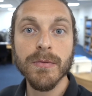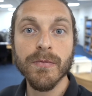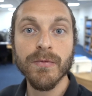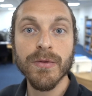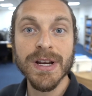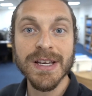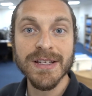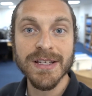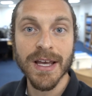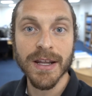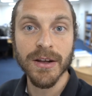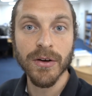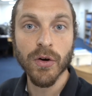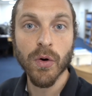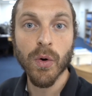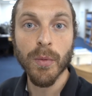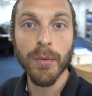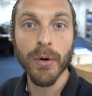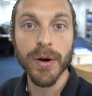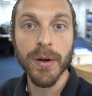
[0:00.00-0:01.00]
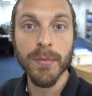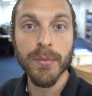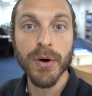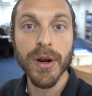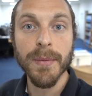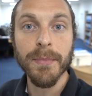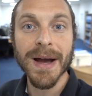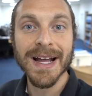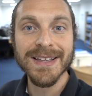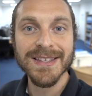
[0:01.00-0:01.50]
reset the call point and
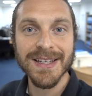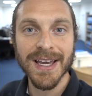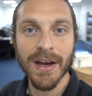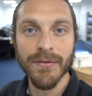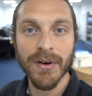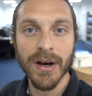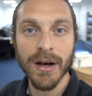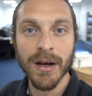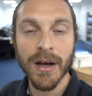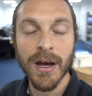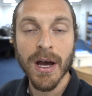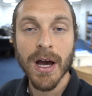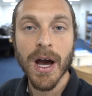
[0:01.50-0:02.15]
put it back together.